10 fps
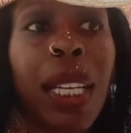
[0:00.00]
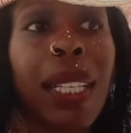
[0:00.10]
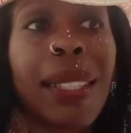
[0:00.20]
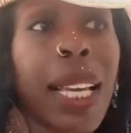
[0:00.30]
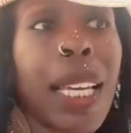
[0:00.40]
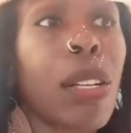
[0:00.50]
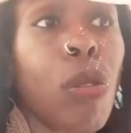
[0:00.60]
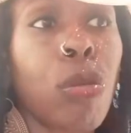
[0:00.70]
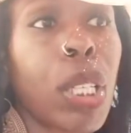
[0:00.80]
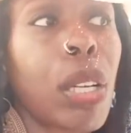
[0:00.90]
is say he
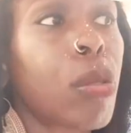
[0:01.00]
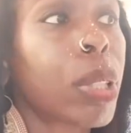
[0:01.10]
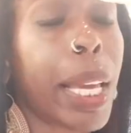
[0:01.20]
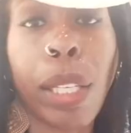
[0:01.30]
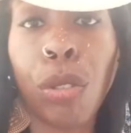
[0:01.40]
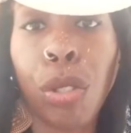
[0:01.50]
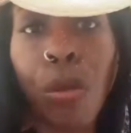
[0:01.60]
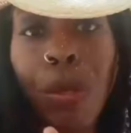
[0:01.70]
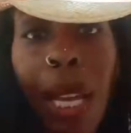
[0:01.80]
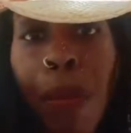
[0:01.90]
don't like a
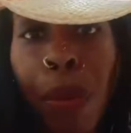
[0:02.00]
certain type